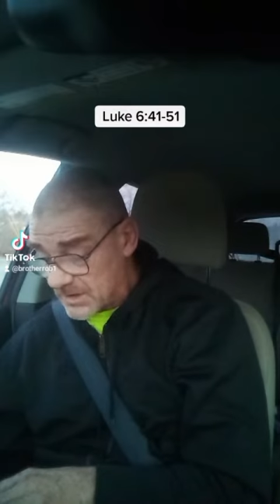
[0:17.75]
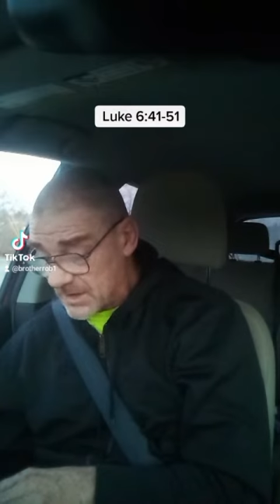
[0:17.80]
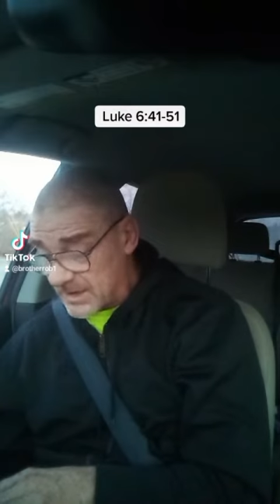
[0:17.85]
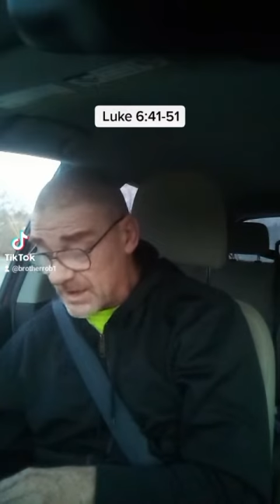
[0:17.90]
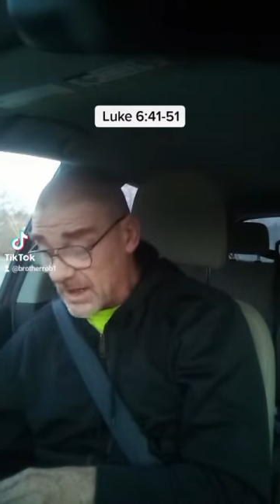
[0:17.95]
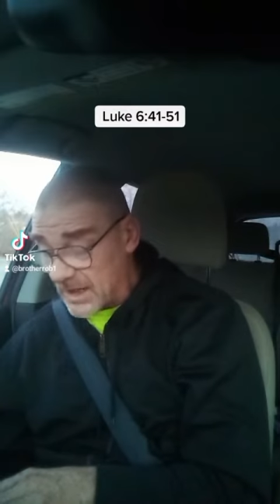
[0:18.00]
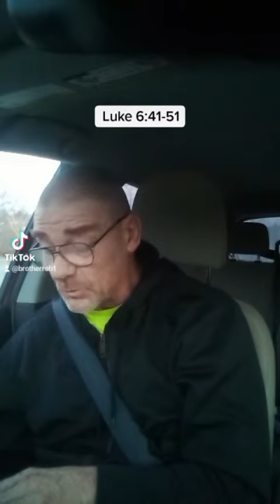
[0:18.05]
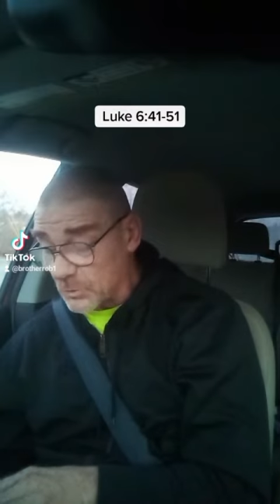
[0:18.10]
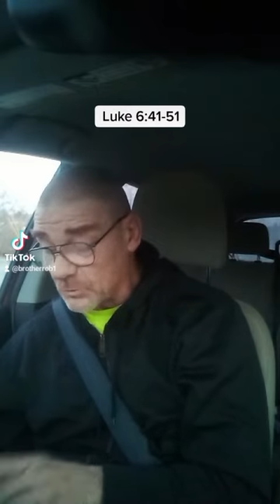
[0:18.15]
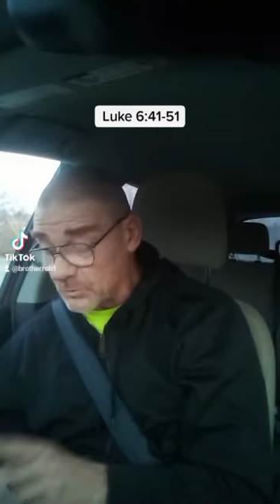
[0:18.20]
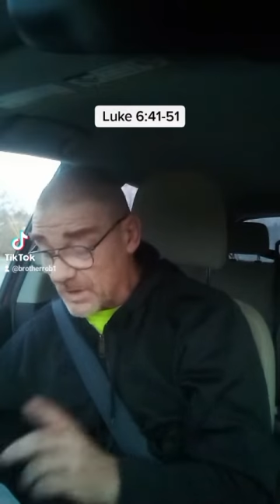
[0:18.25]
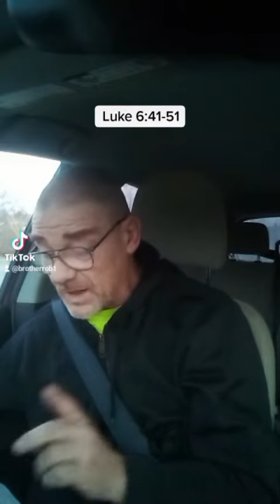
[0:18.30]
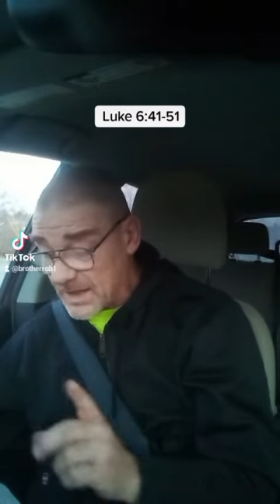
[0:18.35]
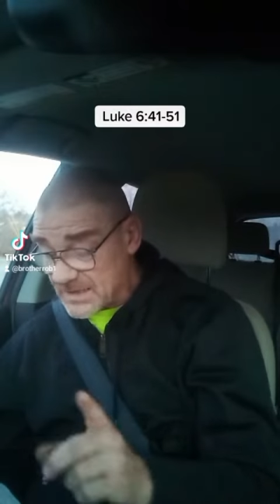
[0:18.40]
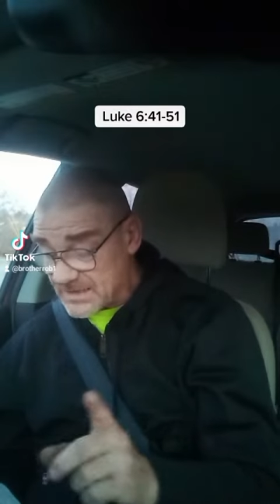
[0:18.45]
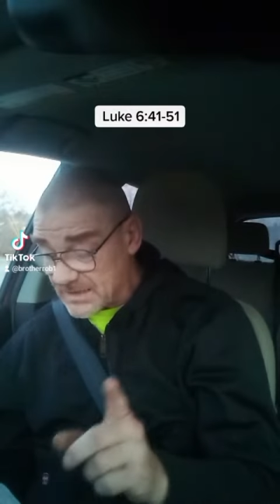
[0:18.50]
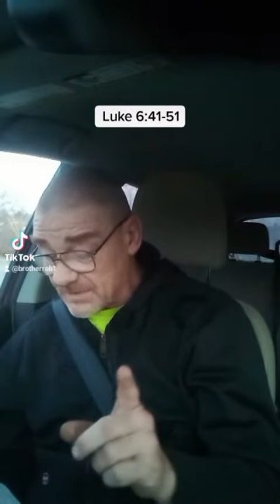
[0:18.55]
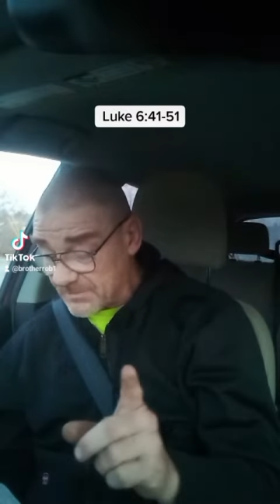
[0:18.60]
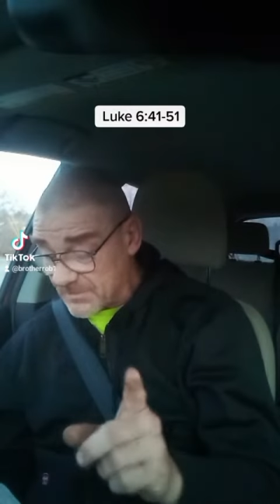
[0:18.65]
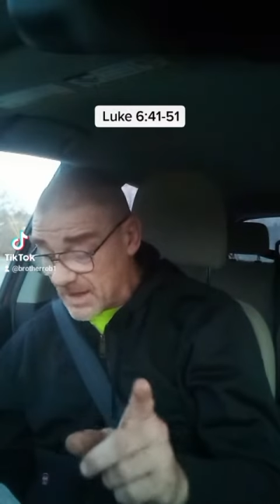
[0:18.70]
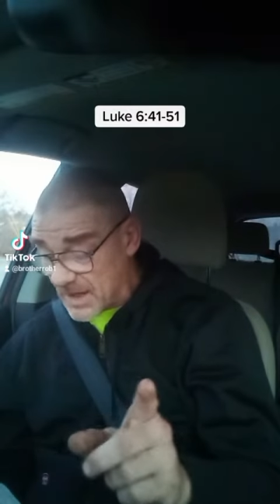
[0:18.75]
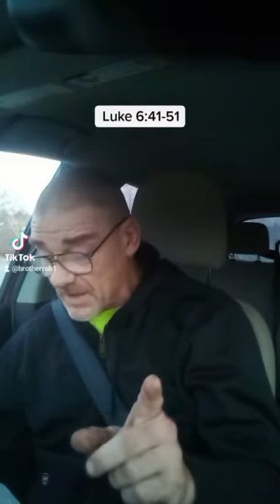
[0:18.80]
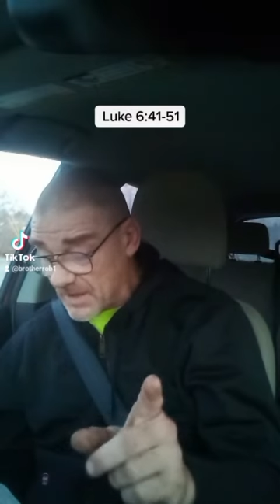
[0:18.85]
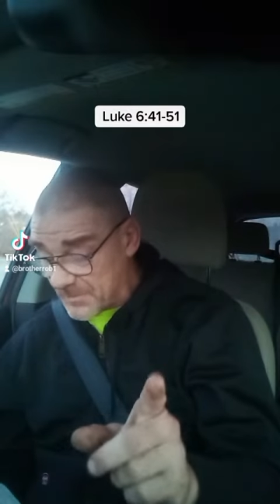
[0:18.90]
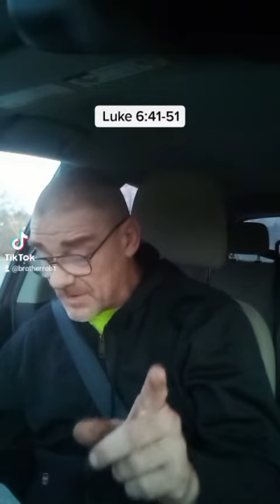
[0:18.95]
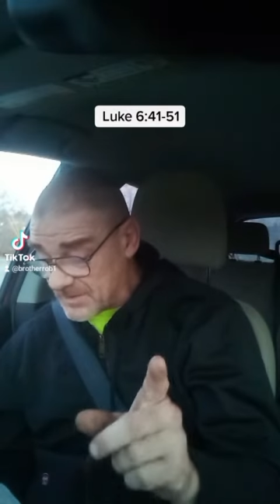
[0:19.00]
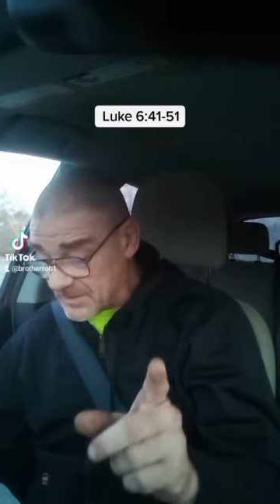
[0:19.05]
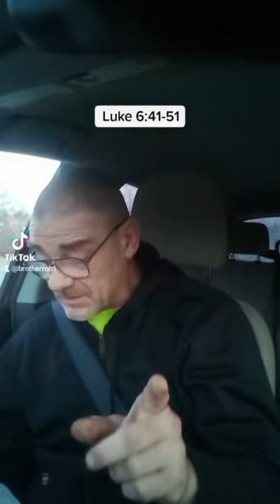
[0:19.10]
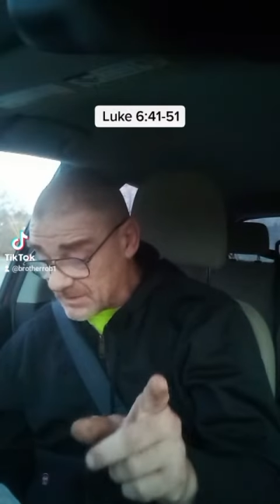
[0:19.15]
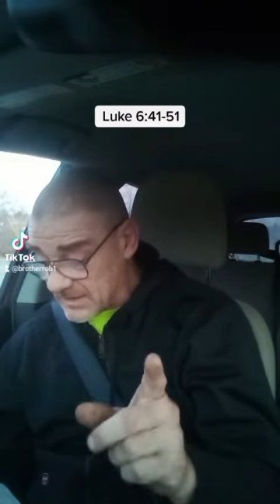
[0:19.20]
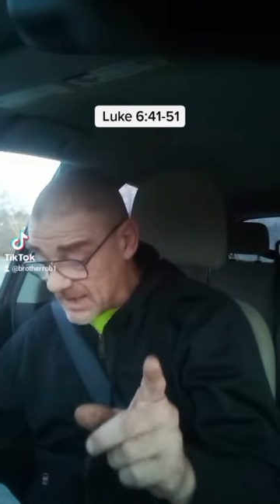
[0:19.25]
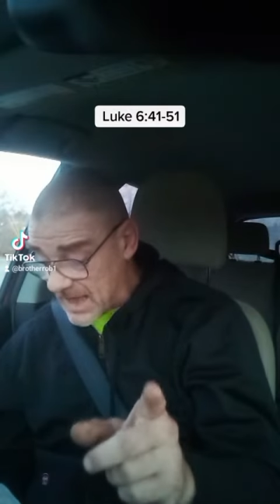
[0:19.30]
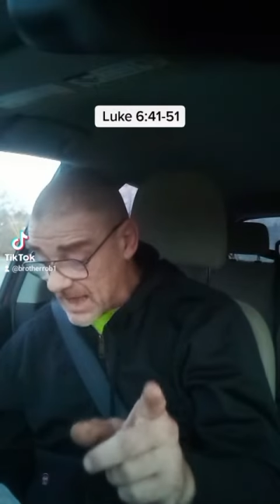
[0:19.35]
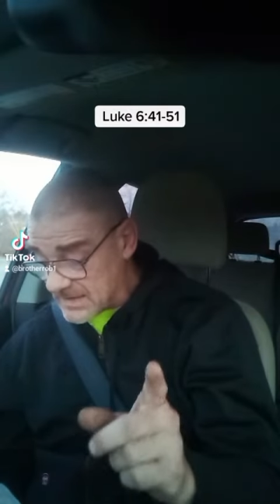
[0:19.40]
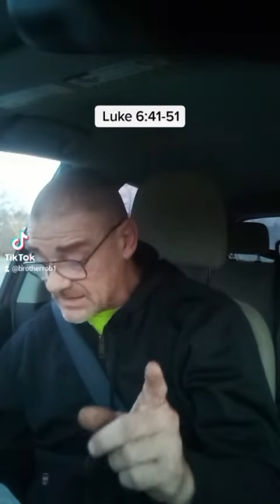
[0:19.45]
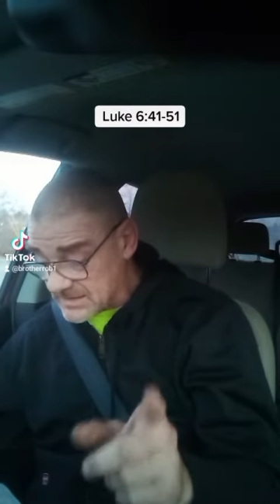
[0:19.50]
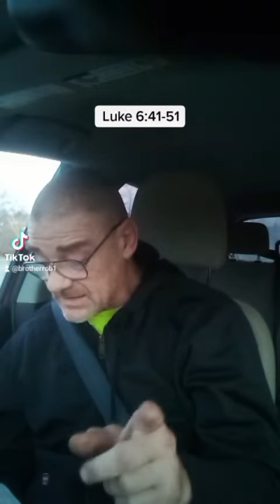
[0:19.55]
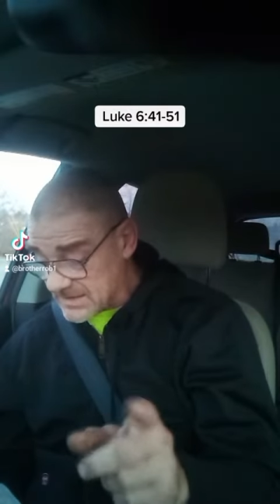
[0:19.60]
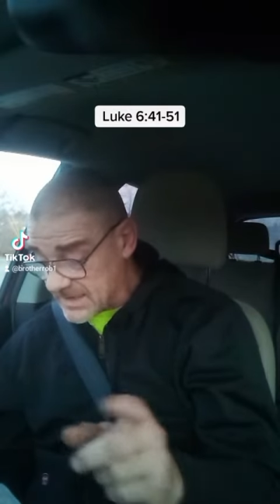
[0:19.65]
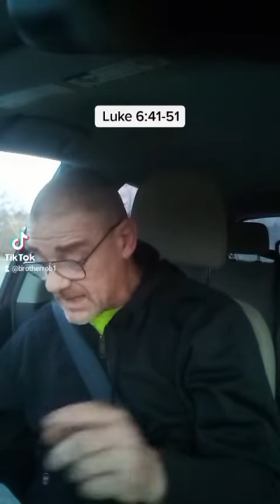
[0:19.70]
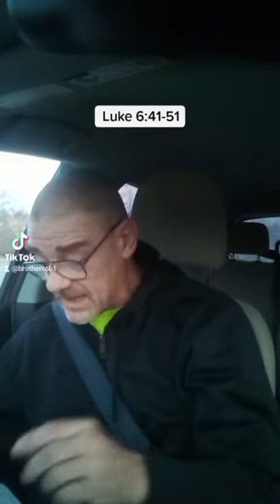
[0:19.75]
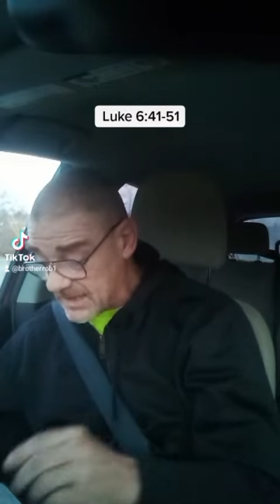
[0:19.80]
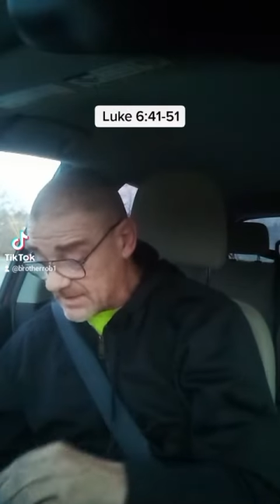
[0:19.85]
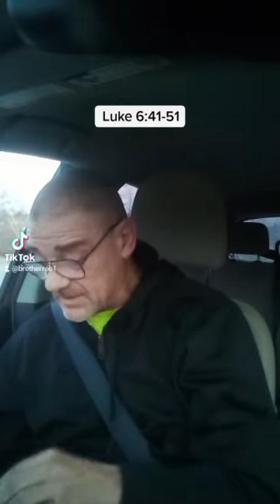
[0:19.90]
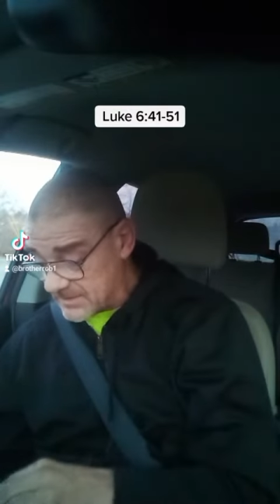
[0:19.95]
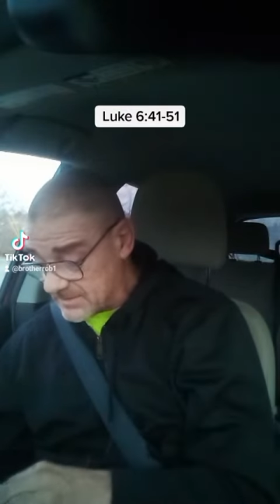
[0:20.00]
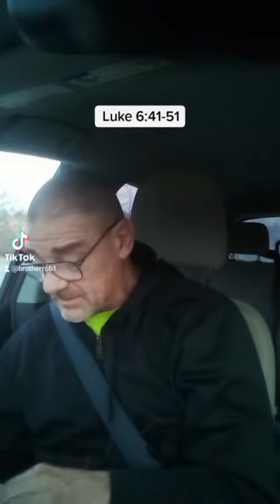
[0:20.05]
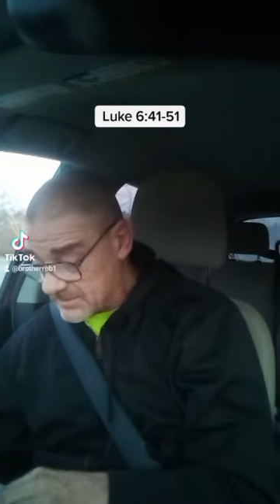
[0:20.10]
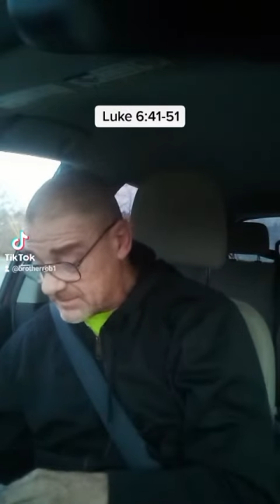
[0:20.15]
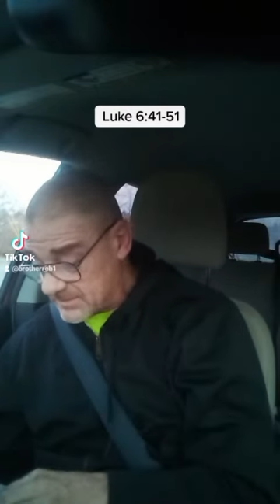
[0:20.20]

and I will raise him up at the last day.